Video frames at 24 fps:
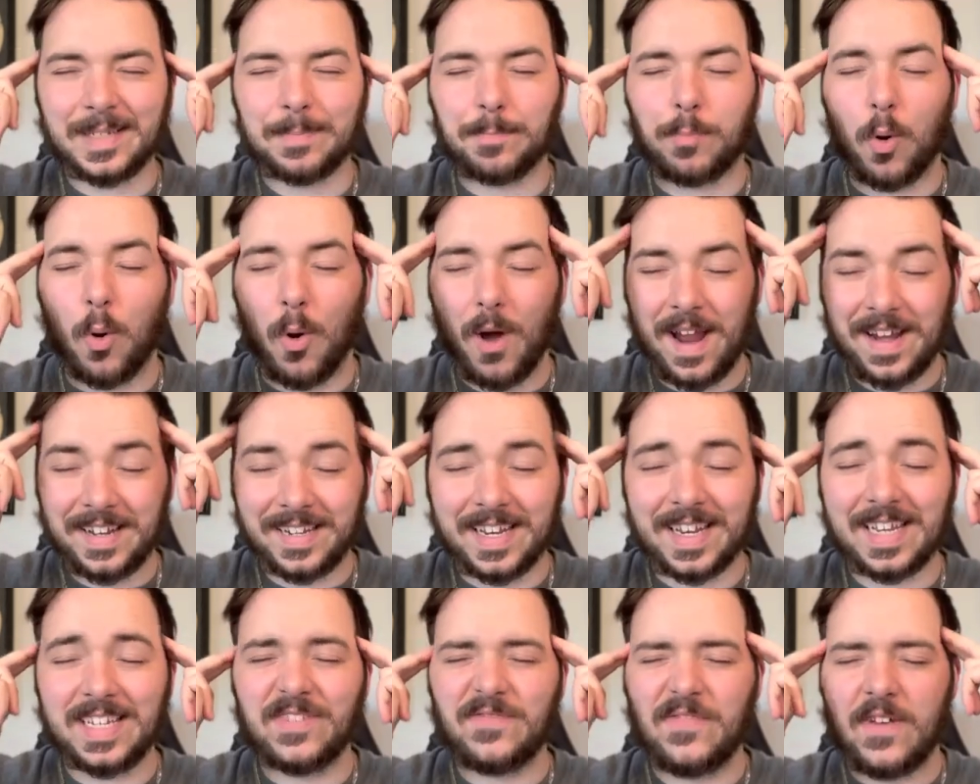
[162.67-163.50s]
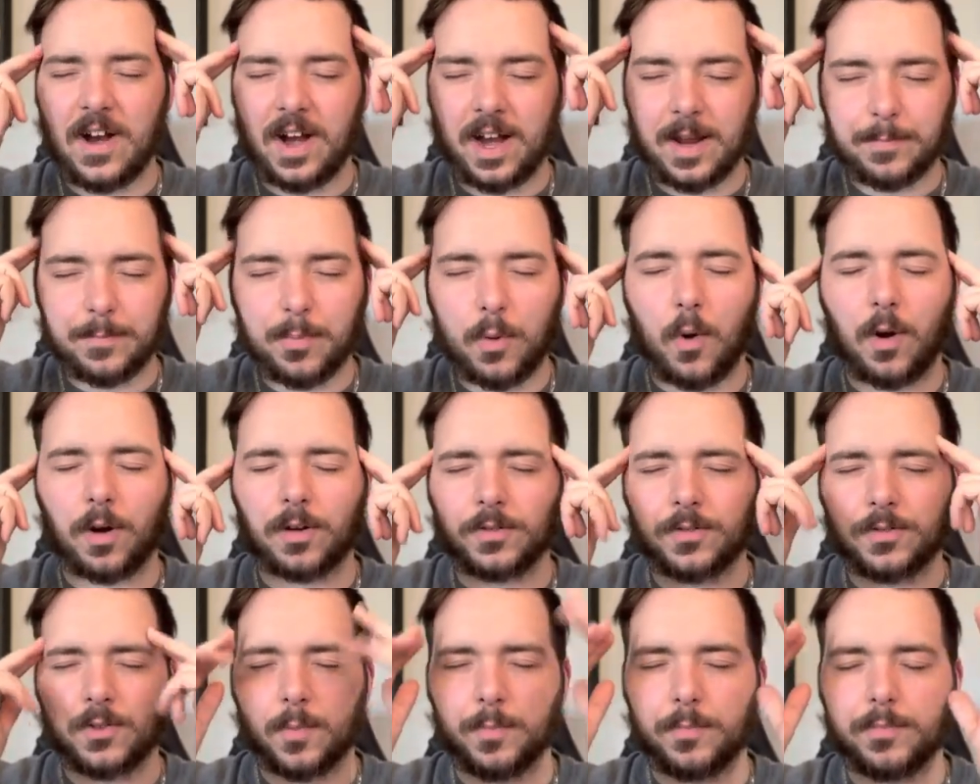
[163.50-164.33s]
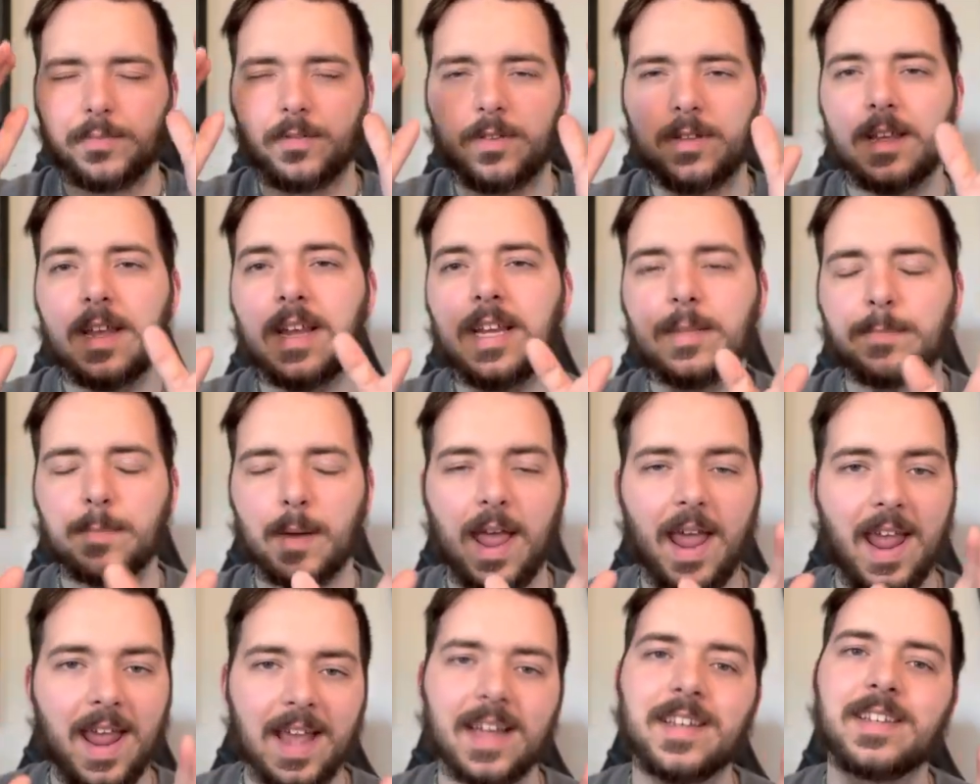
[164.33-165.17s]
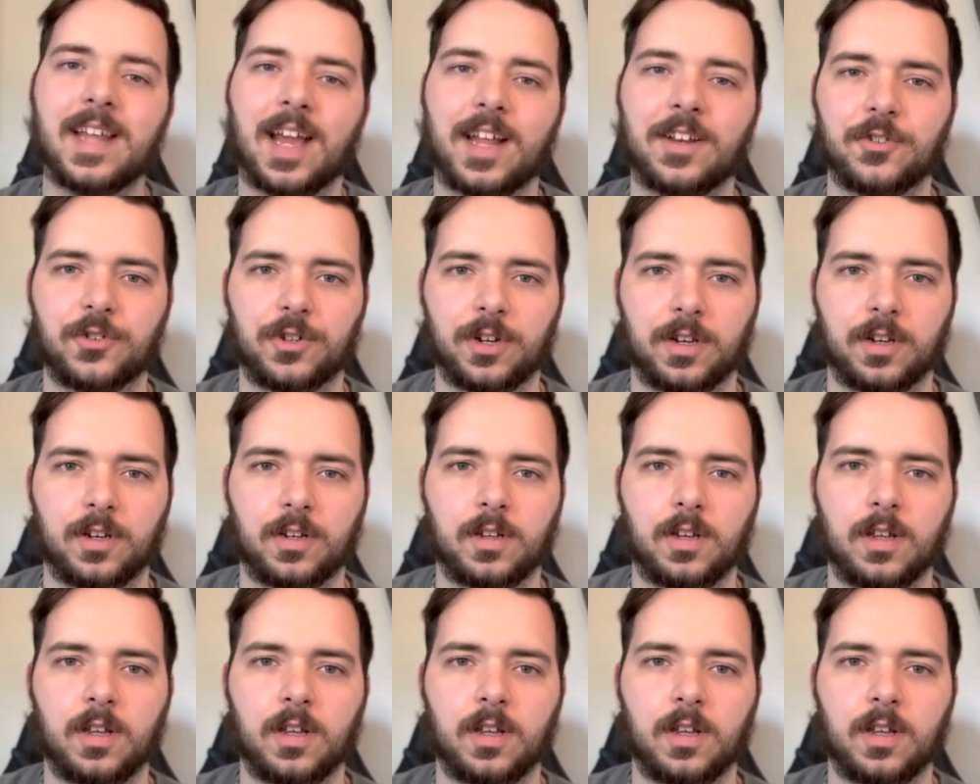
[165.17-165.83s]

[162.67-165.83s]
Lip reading: point is very important, so please pay attention.